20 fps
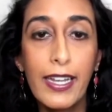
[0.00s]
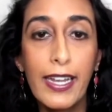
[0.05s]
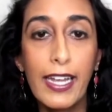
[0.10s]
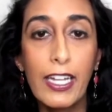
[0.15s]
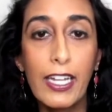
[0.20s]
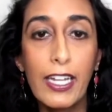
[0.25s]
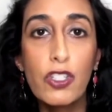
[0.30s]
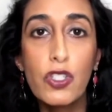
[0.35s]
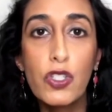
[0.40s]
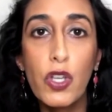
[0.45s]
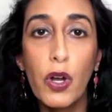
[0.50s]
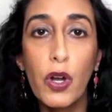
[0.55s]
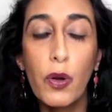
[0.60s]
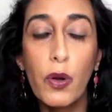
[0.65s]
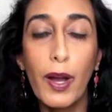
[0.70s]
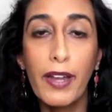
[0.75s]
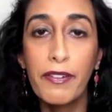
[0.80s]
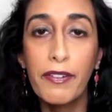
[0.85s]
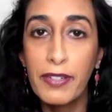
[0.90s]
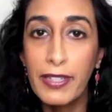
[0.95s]
And so
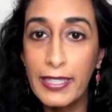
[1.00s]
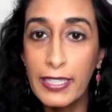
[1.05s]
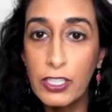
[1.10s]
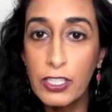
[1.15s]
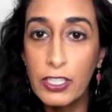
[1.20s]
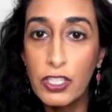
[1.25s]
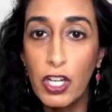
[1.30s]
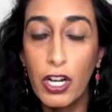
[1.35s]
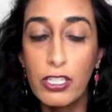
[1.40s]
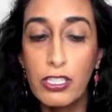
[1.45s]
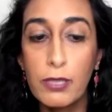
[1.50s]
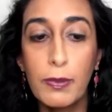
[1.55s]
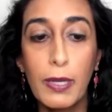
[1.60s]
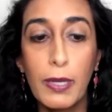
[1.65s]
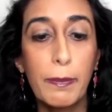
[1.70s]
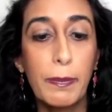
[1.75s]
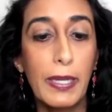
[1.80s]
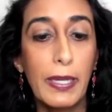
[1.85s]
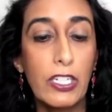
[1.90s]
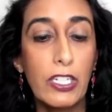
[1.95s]
I really talk to my
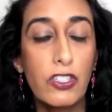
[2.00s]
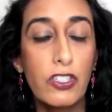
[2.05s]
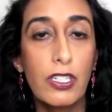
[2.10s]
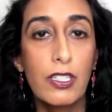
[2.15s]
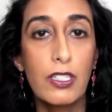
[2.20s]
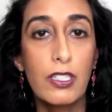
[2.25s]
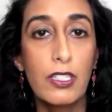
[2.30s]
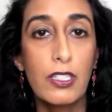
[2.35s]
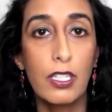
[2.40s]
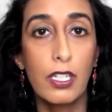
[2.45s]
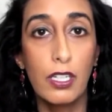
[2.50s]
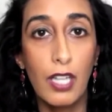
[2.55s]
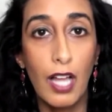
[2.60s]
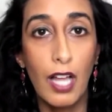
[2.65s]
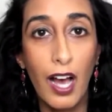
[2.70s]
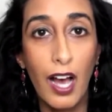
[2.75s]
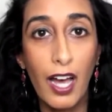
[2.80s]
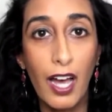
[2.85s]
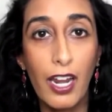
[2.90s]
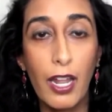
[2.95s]
patients a
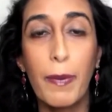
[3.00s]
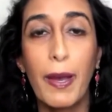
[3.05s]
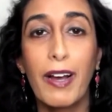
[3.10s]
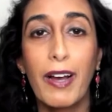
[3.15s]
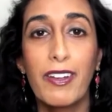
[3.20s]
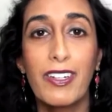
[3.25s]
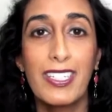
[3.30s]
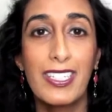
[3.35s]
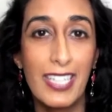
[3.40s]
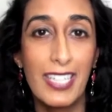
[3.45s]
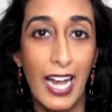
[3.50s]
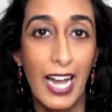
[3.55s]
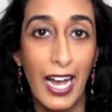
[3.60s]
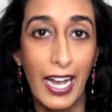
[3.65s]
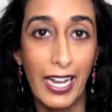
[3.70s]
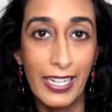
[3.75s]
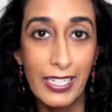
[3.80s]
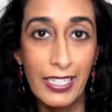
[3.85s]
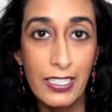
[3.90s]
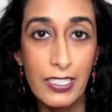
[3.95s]
lot about
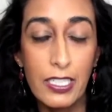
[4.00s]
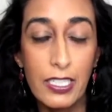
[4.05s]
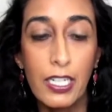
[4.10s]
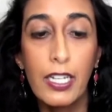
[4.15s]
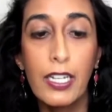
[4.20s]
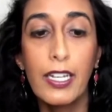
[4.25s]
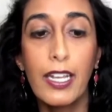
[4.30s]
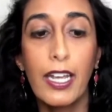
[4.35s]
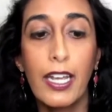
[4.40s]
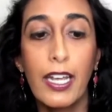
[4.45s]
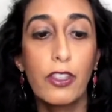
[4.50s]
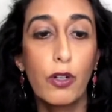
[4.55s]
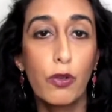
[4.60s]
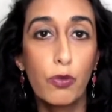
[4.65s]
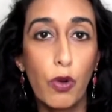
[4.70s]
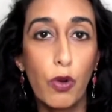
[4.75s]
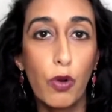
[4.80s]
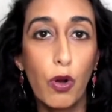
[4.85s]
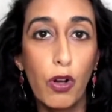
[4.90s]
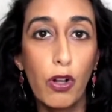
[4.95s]
diet and the
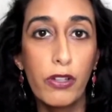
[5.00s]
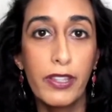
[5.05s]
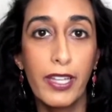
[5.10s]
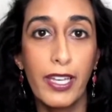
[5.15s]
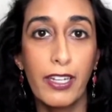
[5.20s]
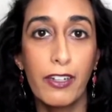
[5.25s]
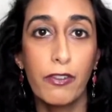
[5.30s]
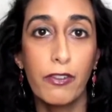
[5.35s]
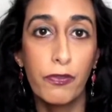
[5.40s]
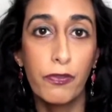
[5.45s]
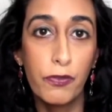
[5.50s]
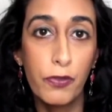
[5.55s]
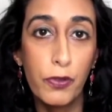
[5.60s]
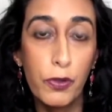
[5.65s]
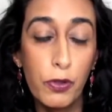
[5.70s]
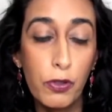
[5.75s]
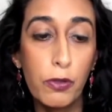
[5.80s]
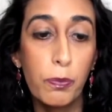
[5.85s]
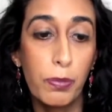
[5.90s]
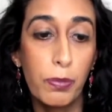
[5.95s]
role that
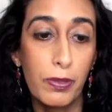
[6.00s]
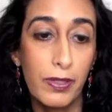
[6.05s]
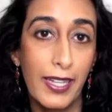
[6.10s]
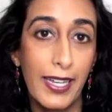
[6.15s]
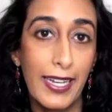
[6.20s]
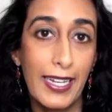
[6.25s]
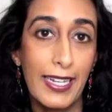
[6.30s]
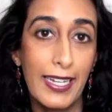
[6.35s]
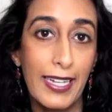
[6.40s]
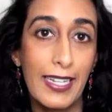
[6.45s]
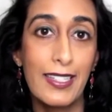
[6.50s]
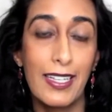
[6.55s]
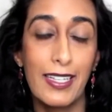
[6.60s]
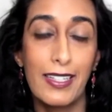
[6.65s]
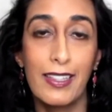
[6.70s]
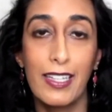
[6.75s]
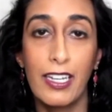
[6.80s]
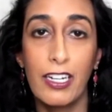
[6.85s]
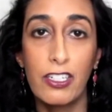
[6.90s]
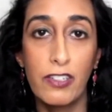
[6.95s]
food plays
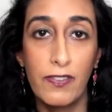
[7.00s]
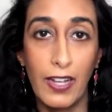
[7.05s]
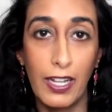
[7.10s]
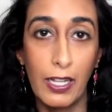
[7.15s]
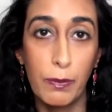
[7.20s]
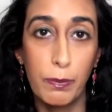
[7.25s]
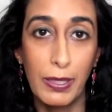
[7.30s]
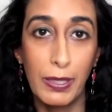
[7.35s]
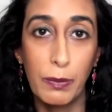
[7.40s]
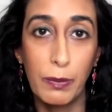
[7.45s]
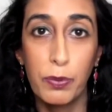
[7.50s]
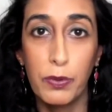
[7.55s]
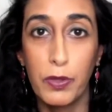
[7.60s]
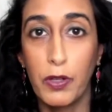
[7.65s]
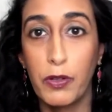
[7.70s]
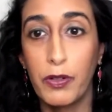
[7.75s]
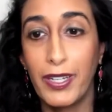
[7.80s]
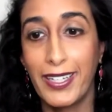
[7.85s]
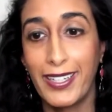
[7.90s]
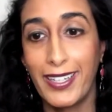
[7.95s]
in their developing
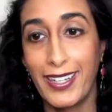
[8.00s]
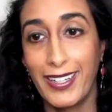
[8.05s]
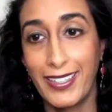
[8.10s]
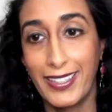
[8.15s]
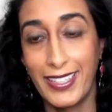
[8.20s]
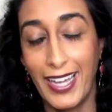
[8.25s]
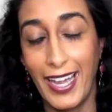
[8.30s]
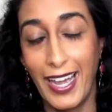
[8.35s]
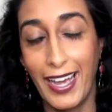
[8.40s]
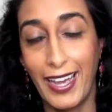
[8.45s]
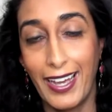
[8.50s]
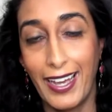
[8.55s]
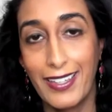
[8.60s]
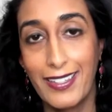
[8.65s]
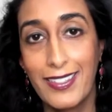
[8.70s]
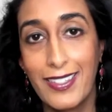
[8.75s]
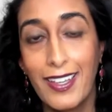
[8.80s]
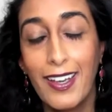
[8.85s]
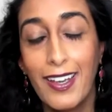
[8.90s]
bloating and gas.